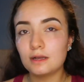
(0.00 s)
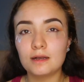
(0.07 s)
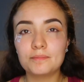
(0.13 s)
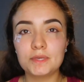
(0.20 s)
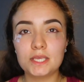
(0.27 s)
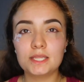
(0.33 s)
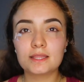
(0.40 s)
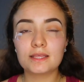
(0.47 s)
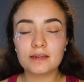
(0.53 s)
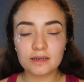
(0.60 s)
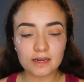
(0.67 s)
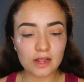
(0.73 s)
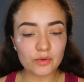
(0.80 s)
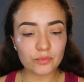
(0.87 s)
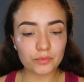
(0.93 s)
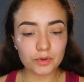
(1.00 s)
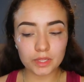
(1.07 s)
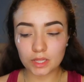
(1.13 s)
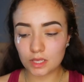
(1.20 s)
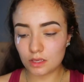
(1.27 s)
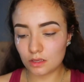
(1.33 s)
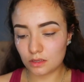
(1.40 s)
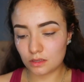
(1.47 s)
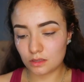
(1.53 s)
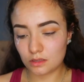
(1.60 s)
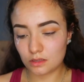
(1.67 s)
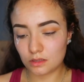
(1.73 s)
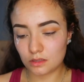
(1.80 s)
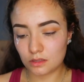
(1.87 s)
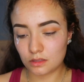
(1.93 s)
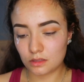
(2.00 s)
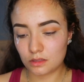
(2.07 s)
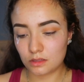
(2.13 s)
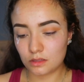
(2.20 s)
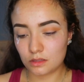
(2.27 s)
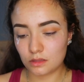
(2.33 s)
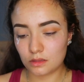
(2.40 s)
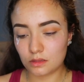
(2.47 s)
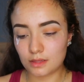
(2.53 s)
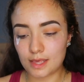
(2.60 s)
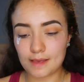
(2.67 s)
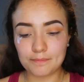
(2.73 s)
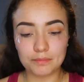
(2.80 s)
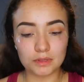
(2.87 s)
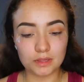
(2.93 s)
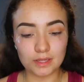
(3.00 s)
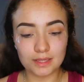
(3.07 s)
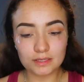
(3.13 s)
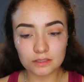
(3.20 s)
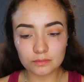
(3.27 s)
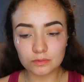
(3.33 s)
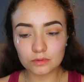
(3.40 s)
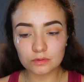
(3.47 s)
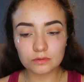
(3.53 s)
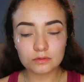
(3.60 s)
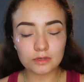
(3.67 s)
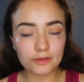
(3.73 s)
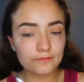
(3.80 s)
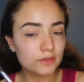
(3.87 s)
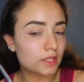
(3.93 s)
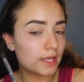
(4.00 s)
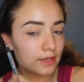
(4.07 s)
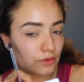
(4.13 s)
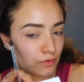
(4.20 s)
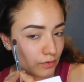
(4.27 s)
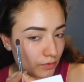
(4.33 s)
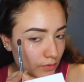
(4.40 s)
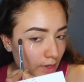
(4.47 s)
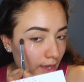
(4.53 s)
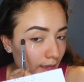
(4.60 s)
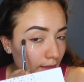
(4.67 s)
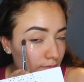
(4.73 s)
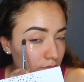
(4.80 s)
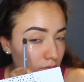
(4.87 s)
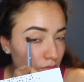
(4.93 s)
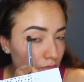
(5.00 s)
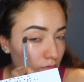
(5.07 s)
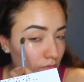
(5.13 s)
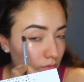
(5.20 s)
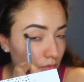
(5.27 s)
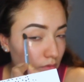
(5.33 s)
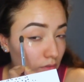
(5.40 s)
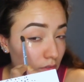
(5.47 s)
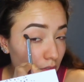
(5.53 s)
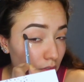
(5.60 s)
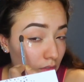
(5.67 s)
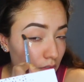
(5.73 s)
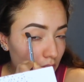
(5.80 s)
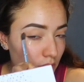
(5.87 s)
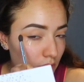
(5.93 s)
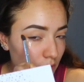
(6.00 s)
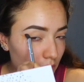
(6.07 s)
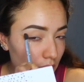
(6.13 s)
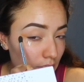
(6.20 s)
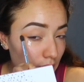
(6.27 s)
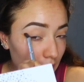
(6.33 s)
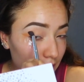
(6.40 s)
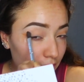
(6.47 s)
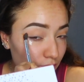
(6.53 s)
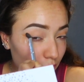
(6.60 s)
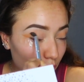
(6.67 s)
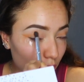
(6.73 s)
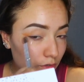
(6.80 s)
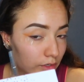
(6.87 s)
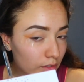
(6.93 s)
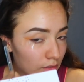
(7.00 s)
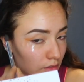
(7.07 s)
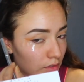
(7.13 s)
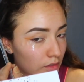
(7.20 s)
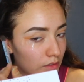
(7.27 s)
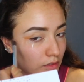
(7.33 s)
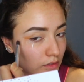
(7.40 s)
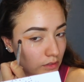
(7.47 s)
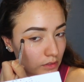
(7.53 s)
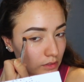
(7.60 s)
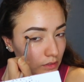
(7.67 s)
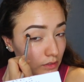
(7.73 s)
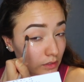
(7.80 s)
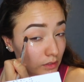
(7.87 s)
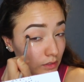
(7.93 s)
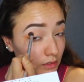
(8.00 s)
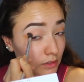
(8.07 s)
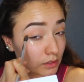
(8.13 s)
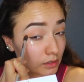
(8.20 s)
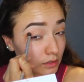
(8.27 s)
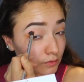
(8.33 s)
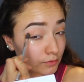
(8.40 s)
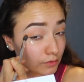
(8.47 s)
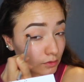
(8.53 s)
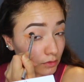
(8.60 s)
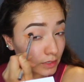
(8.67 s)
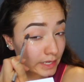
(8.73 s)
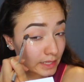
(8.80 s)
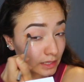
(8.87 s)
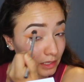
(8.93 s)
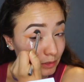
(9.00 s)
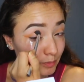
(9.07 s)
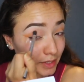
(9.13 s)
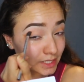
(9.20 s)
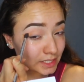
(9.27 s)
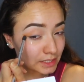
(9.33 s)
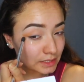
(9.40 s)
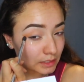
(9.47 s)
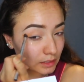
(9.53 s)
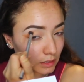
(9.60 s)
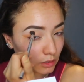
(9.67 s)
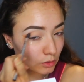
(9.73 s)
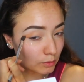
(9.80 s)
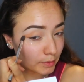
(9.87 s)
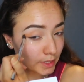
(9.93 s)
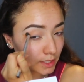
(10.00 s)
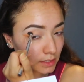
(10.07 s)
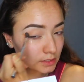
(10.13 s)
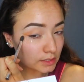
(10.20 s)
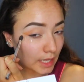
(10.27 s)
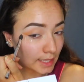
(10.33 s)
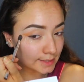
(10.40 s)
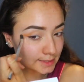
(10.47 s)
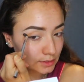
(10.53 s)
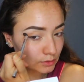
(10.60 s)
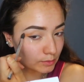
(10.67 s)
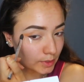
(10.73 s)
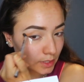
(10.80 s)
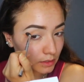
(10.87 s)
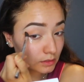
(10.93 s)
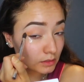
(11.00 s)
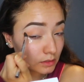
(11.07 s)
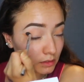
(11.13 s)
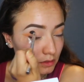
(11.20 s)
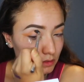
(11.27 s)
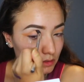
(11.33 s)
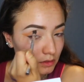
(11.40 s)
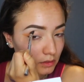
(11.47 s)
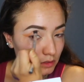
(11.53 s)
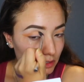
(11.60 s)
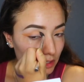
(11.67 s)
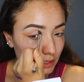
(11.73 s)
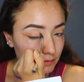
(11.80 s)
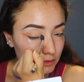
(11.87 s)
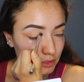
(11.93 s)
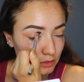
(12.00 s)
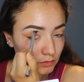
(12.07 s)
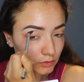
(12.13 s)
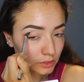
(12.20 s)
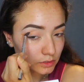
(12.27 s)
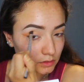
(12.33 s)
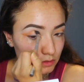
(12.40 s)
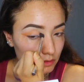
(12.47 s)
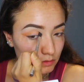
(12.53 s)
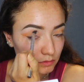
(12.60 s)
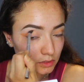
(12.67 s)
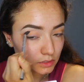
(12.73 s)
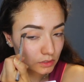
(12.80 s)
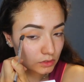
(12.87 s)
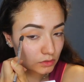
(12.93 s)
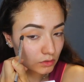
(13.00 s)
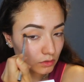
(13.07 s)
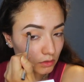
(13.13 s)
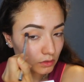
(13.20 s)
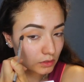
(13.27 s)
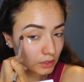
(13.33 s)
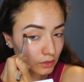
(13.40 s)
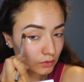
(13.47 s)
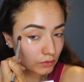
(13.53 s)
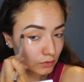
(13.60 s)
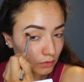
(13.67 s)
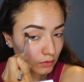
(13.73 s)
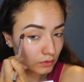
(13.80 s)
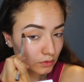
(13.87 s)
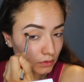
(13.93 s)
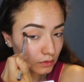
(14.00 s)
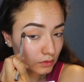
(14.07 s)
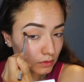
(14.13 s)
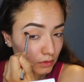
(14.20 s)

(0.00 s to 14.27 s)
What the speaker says: I mean, they're not really that blendable. I feel like you have to kind of work for it a little bit, just a little bit. It's not too bad. I've seen worse, so it's totally cool.